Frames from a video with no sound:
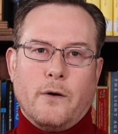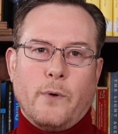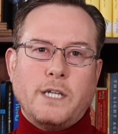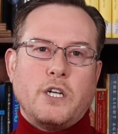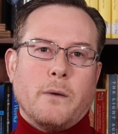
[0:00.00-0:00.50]

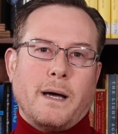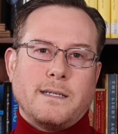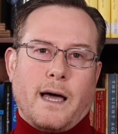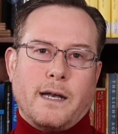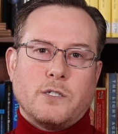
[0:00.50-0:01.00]

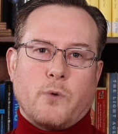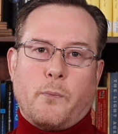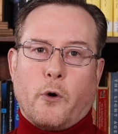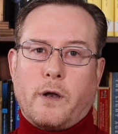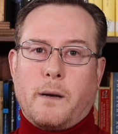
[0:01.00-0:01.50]
Regiomontanus
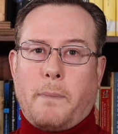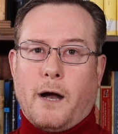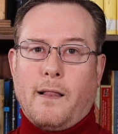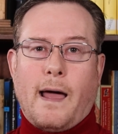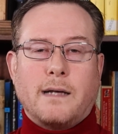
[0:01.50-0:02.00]
reported a
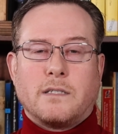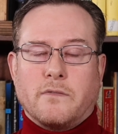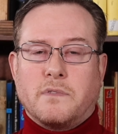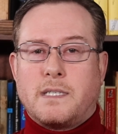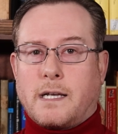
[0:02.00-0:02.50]
parallax
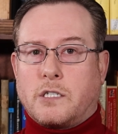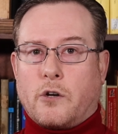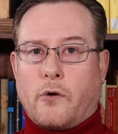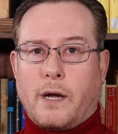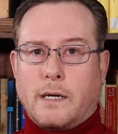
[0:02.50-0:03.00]
of 6
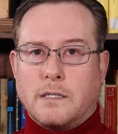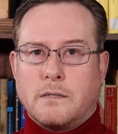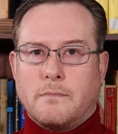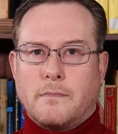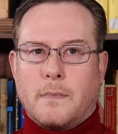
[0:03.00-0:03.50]

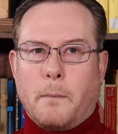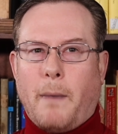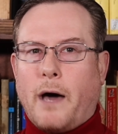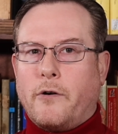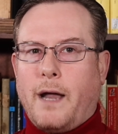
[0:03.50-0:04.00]
degrees.
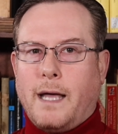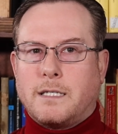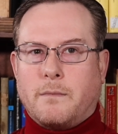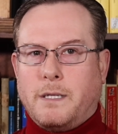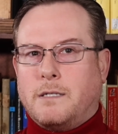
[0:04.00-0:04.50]
Modern
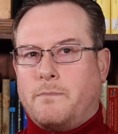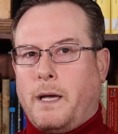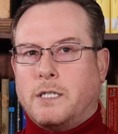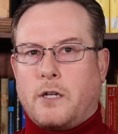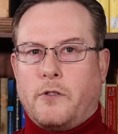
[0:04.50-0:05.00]
estimates
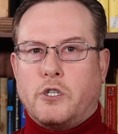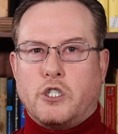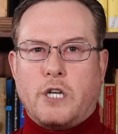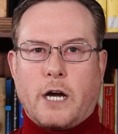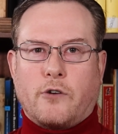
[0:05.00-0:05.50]
based on the
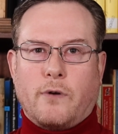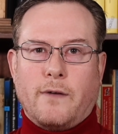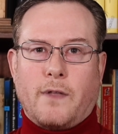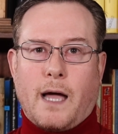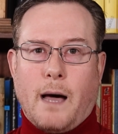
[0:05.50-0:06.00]
trajectory
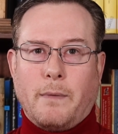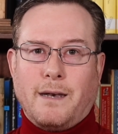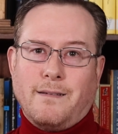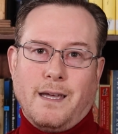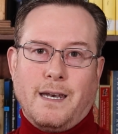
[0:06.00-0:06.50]
of the
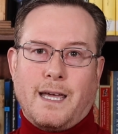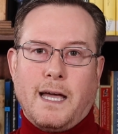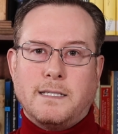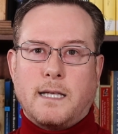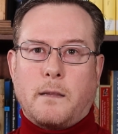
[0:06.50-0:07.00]
comet
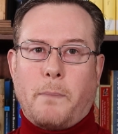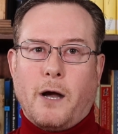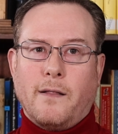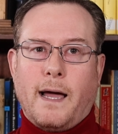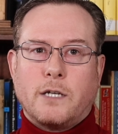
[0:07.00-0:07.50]
indicates that the
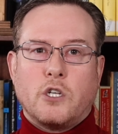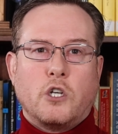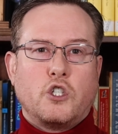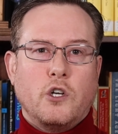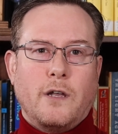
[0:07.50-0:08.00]
parallax
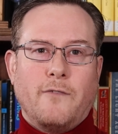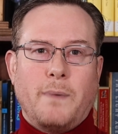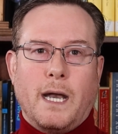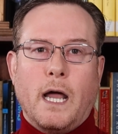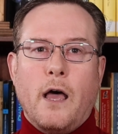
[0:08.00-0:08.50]
should have
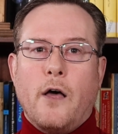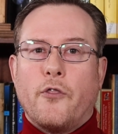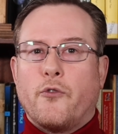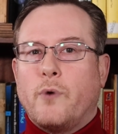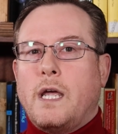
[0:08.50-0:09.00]
been
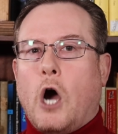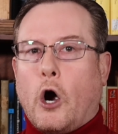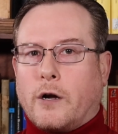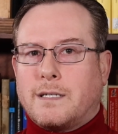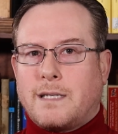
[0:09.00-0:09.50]
3
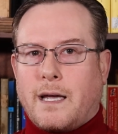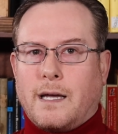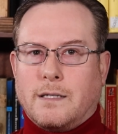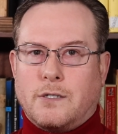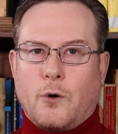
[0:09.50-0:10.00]

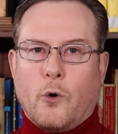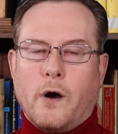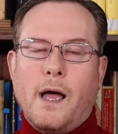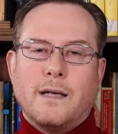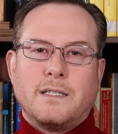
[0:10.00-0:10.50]
arcseconds,
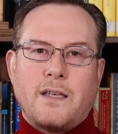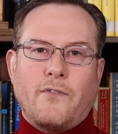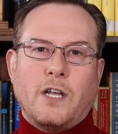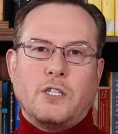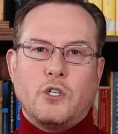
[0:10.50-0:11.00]
or
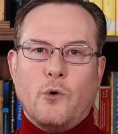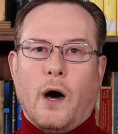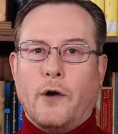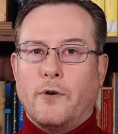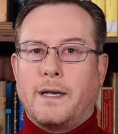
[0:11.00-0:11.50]

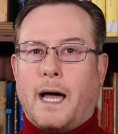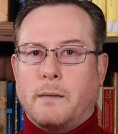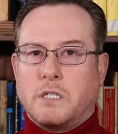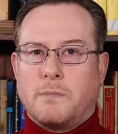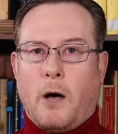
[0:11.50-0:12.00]
7,200
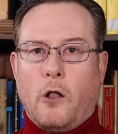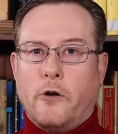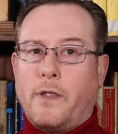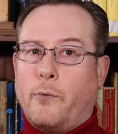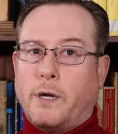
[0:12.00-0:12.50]
times
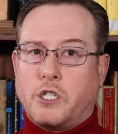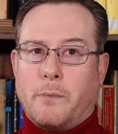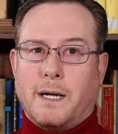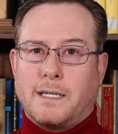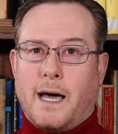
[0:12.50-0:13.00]
smaller than
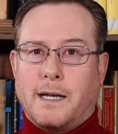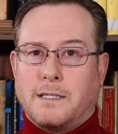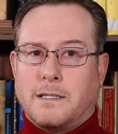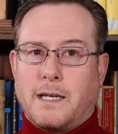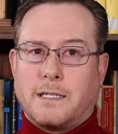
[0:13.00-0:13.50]

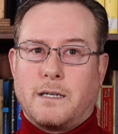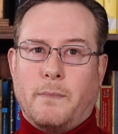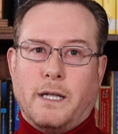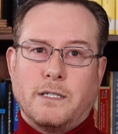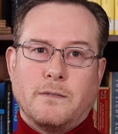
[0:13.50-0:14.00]
Regiomontanus's
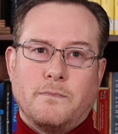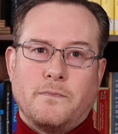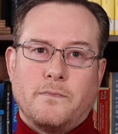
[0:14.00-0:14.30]
estimate.